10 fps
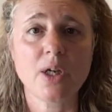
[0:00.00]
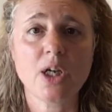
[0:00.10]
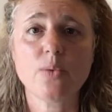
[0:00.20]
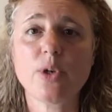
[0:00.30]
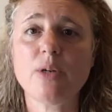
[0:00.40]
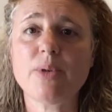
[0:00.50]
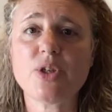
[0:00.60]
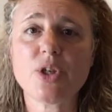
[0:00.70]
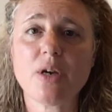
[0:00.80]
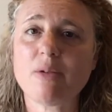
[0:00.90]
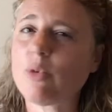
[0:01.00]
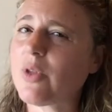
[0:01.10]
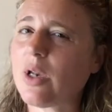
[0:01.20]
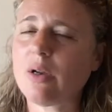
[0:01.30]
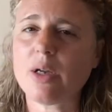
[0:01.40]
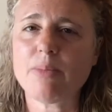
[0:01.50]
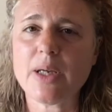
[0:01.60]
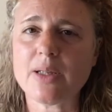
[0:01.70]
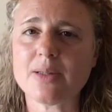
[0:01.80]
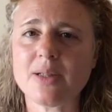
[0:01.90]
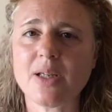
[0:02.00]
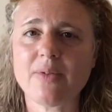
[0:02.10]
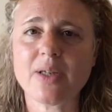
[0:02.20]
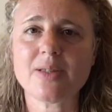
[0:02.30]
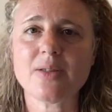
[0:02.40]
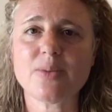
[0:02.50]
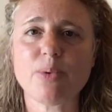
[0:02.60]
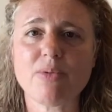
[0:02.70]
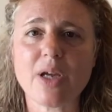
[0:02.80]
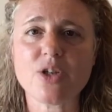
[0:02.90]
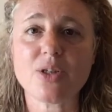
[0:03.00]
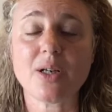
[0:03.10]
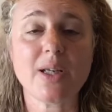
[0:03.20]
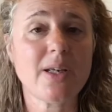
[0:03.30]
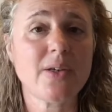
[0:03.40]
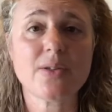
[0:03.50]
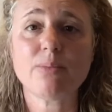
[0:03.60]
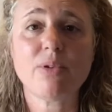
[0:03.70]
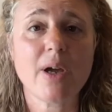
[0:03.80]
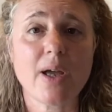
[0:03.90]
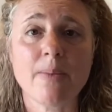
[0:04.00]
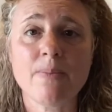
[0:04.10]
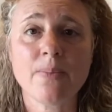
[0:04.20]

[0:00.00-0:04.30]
who are going to be sharing what that line means and giving us inspiration and leading us in prayer